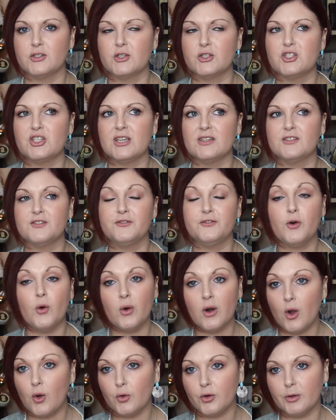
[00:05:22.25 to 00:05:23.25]
So she has
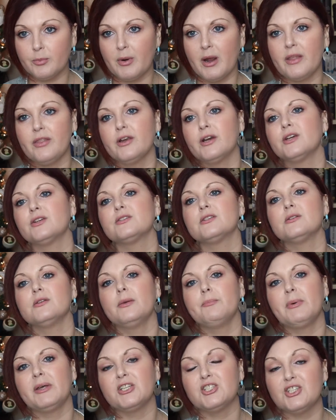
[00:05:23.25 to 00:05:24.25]
4 older brothers,
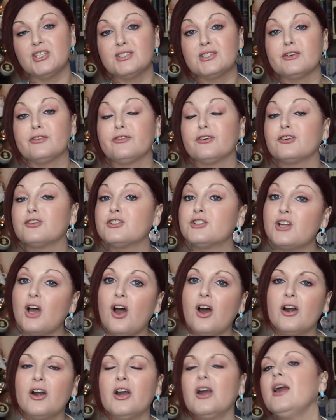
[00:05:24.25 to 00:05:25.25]
but she's the first
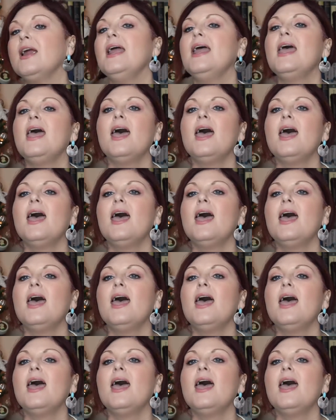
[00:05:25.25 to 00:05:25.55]
daughter.